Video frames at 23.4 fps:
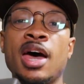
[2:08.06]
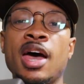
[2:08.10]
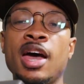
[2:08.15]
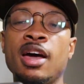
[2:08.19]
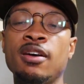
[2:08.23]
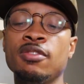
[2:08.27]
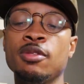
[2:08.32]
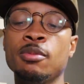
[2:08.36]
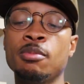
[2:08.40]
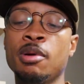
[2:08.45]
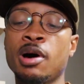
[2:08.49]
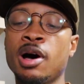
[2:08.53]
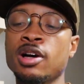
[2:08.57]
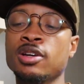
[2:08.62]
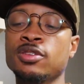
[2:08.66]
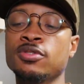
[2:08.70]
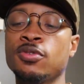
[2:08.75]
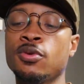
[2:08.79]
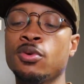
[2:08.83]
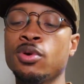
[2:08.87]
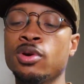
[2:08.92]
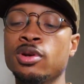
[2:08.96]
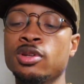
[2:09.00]
I have the box
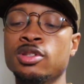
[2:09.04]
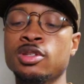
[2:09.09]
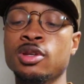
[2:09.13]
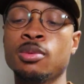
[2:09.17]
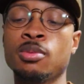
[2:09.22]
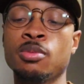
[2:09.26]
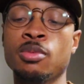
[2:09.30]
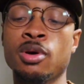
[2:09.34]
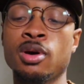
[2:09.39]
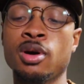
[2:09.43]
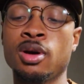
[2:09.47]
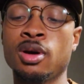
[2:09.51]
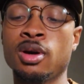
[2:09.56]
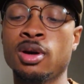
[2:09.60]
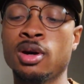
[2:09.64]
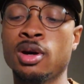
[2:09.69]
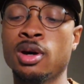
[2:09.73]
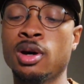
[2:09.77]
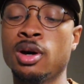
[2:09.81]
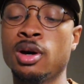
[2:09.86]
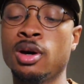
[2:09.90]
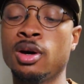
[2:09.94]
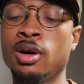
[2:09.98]
for it somewhere,
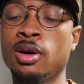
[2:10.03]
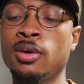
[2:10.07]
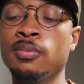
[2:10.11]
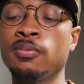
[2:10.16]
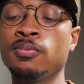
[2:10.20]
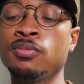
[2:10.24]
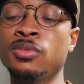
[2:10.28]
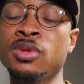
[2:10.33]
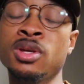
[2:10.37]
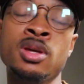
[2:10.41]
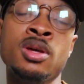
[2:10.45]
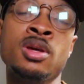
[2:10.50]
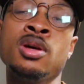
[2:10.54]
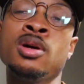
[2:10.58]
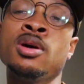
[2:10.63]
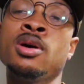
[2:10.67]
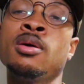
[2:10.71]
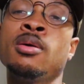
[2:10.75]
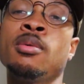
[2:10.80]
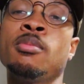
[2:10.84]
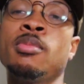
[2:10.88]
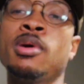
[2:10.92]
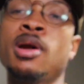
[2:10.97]

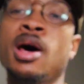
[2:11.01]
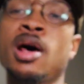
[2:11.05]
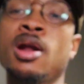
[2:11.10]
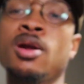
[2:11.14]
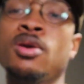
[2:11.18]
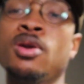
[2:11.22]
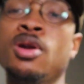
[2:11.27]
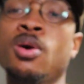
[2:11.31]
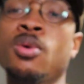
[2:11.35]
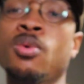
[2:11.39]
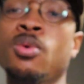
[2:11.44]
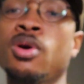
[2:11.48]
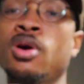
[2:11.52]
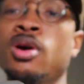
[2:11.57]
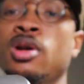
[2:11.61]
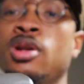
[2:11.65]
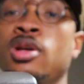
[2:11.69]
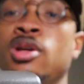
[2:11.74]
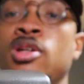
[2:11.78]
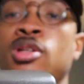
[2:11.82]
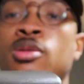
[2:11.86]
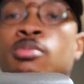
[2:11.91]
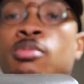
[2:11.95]
but I don't know where it
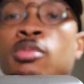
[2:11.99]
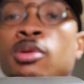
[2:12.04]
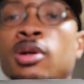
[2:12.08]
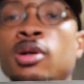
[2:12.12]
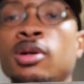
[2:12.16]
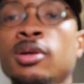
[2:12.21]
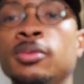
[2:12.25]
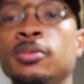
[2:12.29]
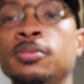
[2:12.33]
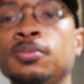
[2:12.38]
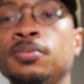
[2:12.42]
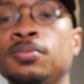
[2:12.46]
is. But